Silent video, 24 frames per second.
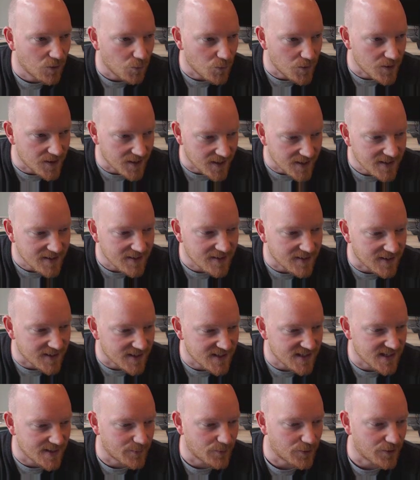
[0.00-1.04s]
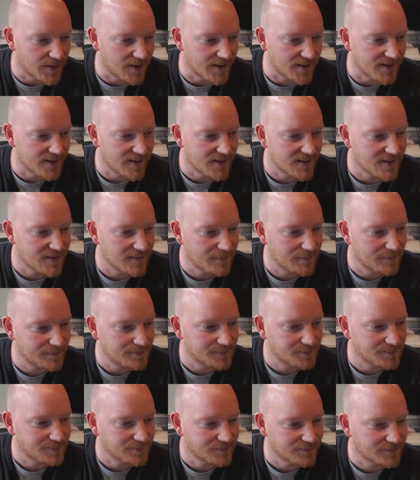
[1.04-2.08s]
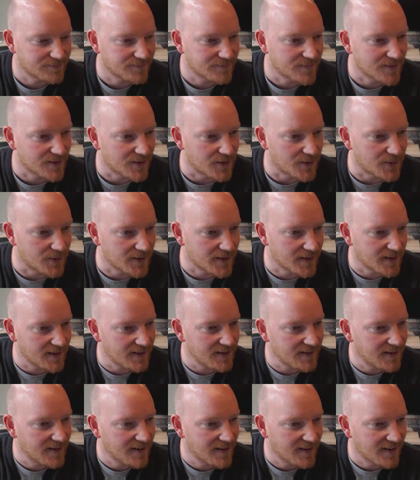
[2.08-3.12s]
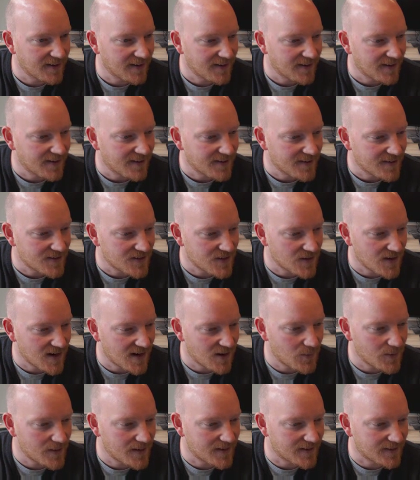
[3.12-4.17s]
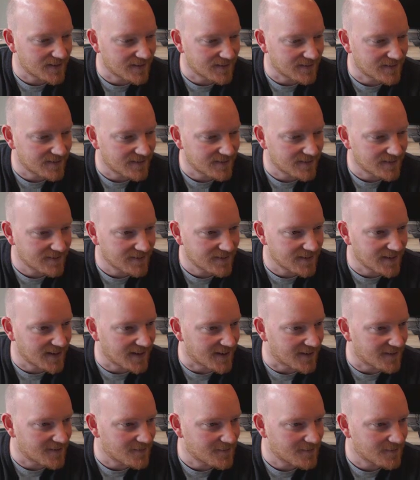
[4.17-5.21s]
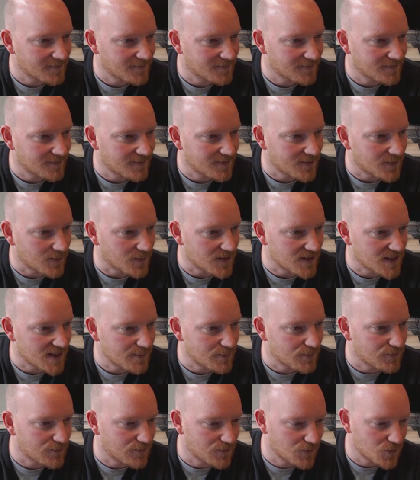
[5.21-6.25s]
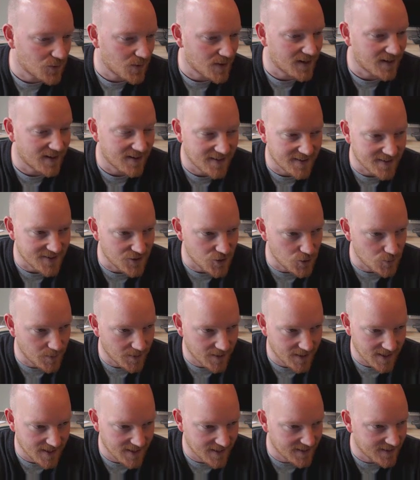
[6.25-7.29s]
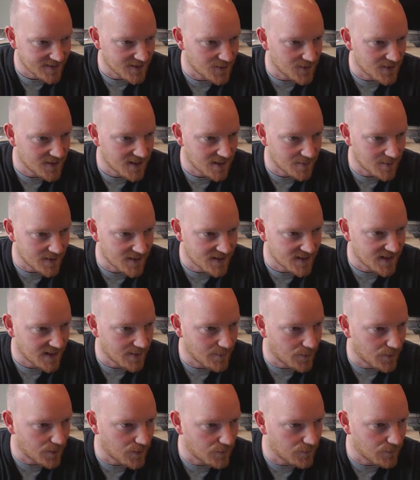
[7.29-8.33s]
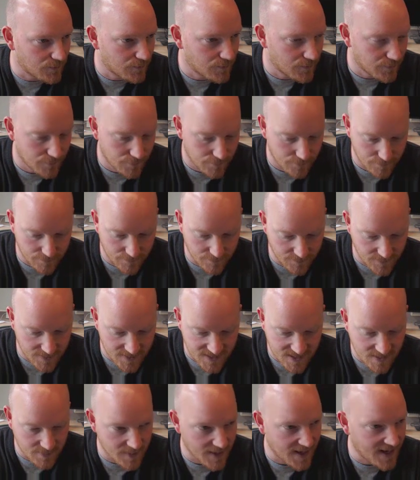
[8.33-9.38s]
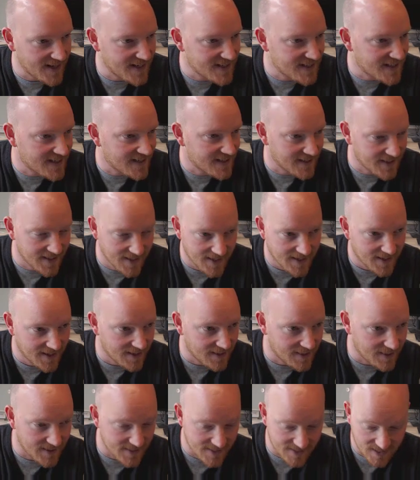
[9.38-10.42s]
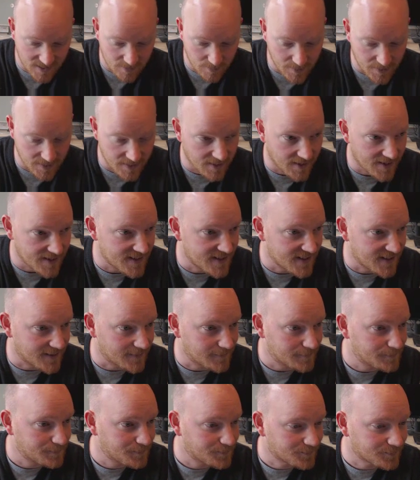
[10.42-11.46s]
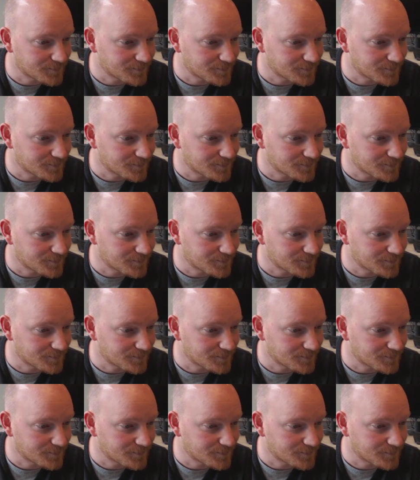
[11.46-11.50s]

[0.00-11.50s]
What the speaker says: within the summarize. Okay, so now we can, yeah, so sum of 29 is duplicating, so this can be sum of, this can be 18, this can be 19.